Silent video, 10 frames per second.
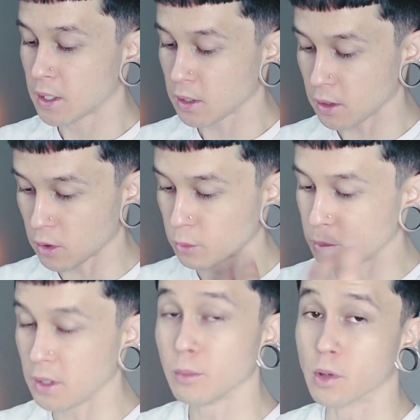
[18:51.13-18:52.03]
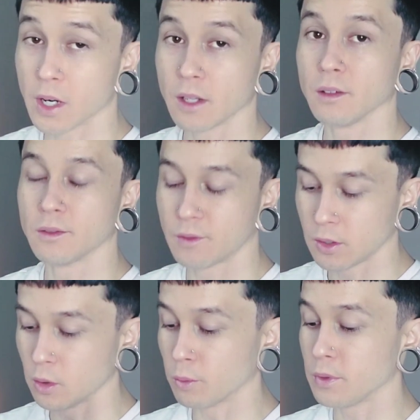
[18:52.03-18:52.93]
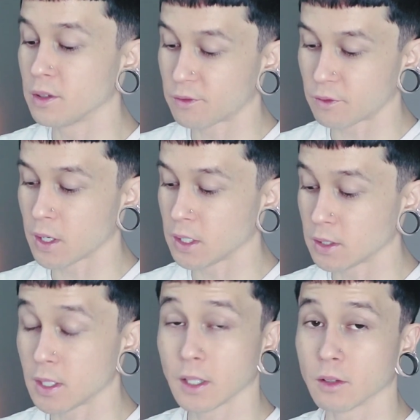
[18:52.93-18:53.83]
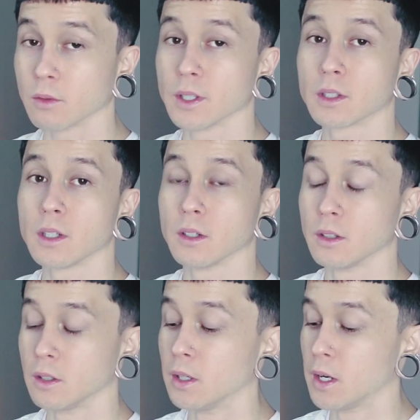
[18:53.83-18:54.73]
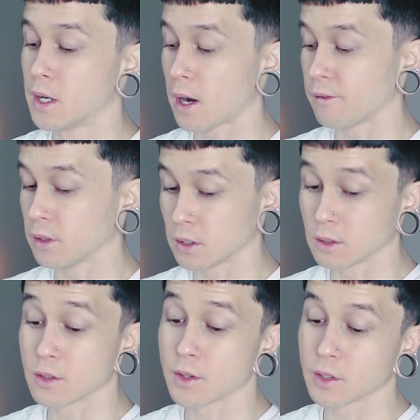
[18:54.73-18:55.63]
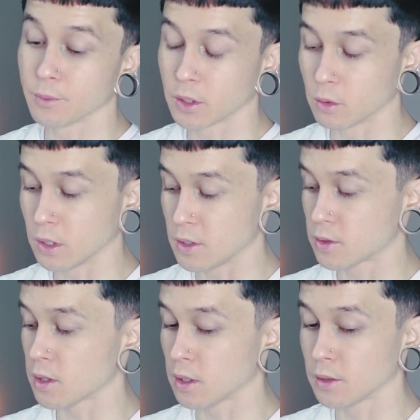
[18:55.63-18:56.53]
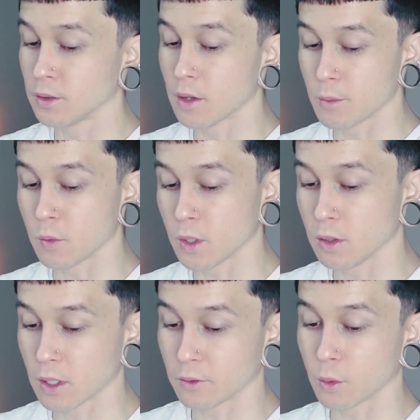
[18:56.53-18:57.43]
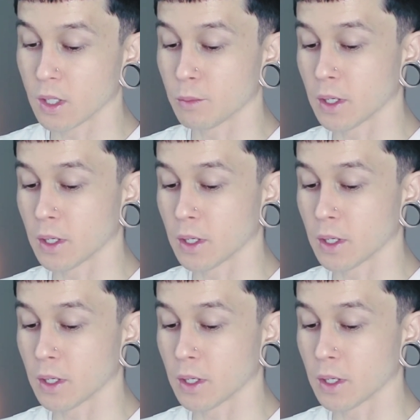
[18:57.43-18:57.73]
you know, be brave. Don't be afraid to take a risk here. I feel like this is something really solid. I mean, we do have Queen of